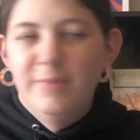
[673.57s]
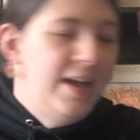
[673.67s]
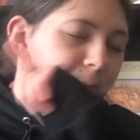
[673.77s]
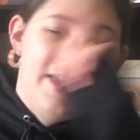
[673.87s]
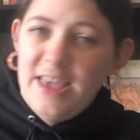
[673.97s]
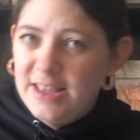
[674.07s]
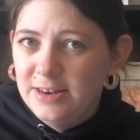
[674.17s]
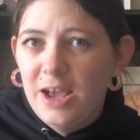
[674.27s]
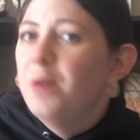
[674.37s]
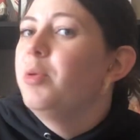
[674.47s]
I'm in.
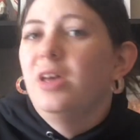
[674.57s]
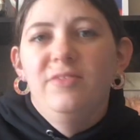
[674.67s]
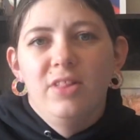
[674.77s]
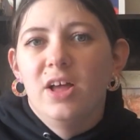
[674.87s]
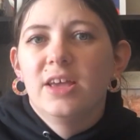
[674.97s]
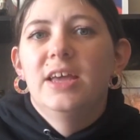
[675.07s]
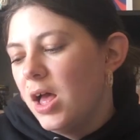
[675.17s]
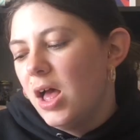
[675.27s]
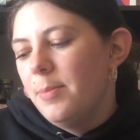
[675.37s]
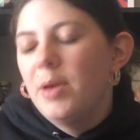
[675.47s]
I'll probably vlog it.
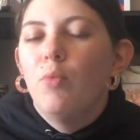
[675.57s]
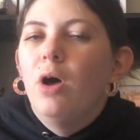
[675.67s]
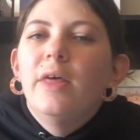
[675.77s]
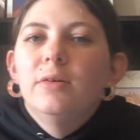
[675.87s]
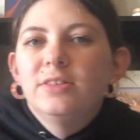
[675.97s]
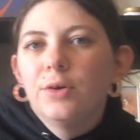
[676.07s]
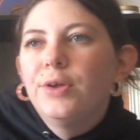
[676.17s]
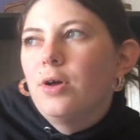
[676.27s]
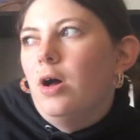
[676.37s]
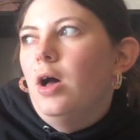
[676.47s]
And while that was
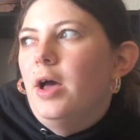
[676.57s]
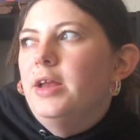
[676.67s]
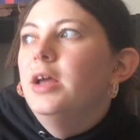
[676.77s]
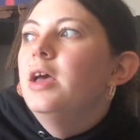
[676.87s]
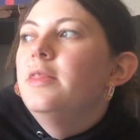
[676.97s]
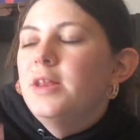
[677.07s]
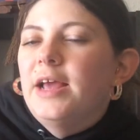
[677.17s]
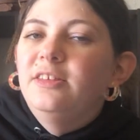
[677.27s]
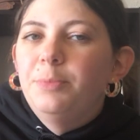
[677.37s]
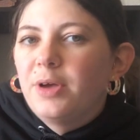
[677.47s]
going on, the
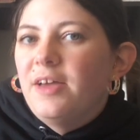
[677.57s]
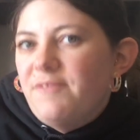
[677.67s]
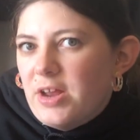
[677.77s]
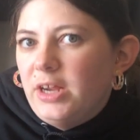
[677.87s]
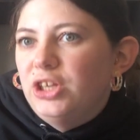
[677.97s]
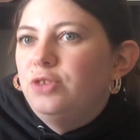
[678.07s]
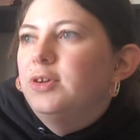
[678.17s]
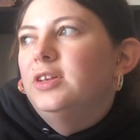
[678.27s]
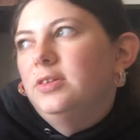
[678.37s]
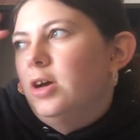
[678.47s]
next book I finished
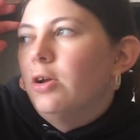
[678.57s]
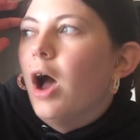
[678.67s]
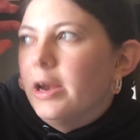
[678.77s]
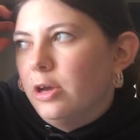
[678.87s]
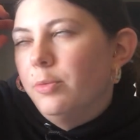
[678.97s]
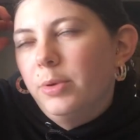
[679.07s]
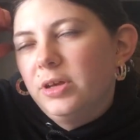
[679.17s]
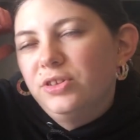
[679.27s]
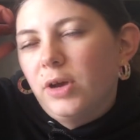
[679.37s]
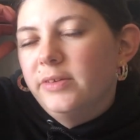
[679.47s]
was on audiobook,
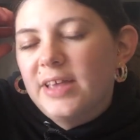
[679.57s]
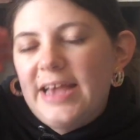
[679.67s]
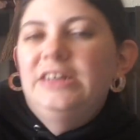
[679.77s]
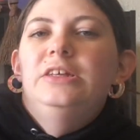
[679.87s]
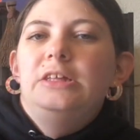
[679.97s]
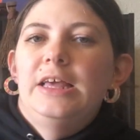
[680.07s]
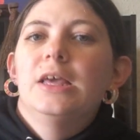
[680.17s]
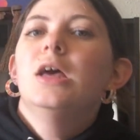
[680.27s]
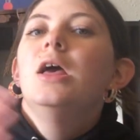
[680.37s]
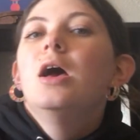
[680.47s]
so I was actually like
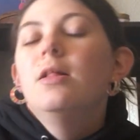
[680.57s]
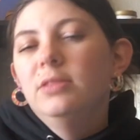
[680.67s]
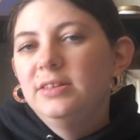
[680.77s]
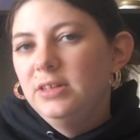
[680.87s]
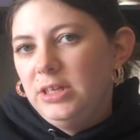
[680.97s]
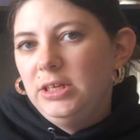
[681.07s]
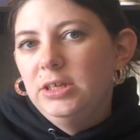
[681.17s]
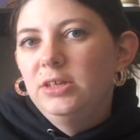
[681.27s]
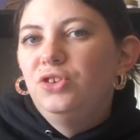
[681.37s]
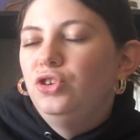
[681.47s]

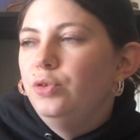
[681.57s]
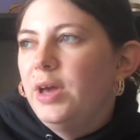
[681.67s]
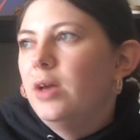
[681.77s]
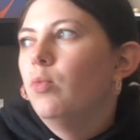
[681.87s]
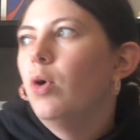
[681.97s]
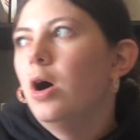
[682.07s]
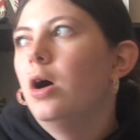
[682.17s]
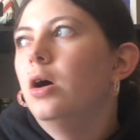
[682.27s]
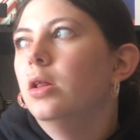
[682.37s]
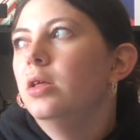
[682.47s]
listening to it
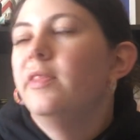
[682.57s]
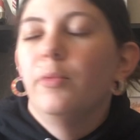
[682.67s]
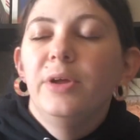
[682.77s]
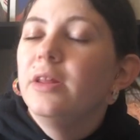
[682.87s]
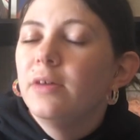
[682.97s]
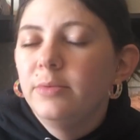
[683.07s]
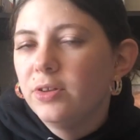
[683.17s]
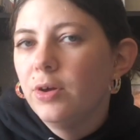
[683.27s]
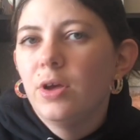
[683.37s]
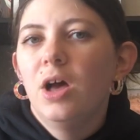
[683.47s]
while the readathon was
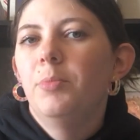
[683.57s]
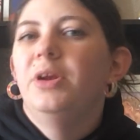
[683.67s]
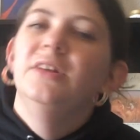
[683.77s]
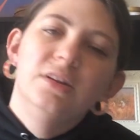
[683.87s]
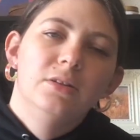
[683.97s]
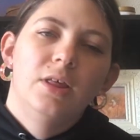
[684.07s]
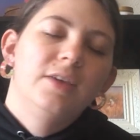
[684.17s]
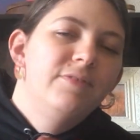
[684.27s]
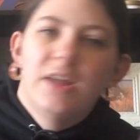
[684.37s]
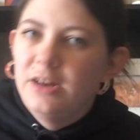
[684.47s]
going on, but it didn't like
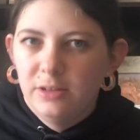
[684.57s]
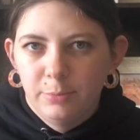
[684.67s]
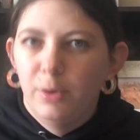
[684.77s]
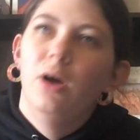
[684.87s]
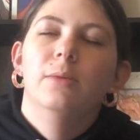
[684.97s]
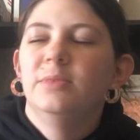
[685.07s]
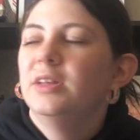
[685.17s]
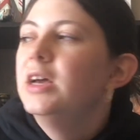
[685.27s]
fit any of the prompts.